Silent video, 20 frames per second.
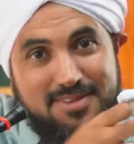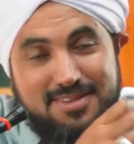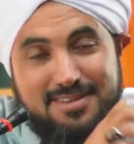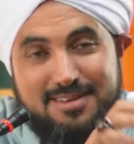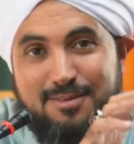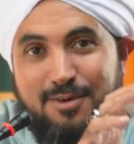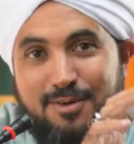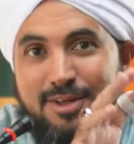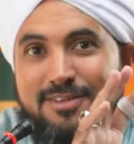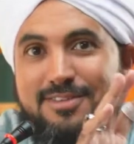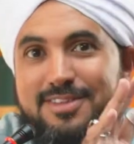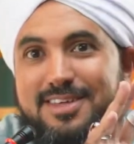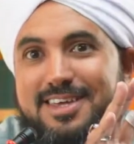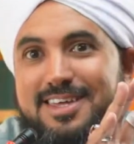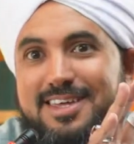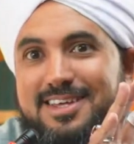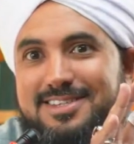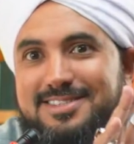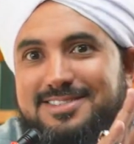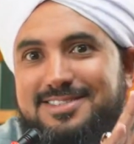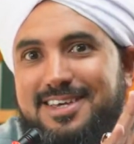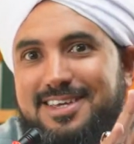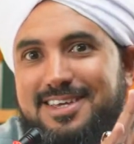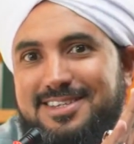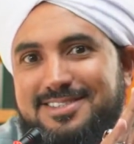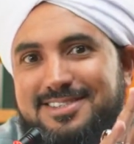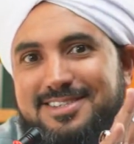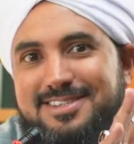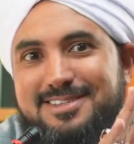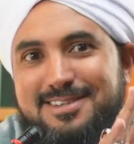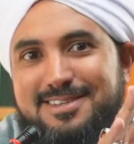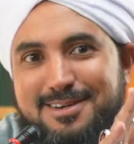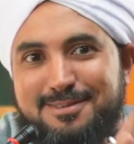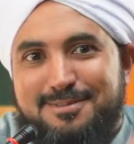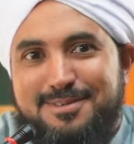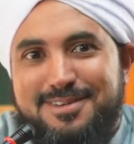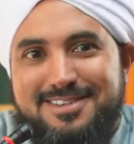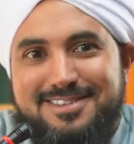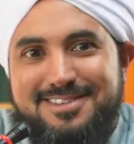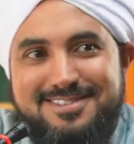One of the great saints in
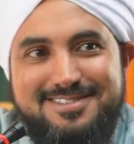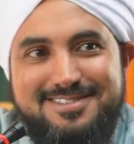Durban,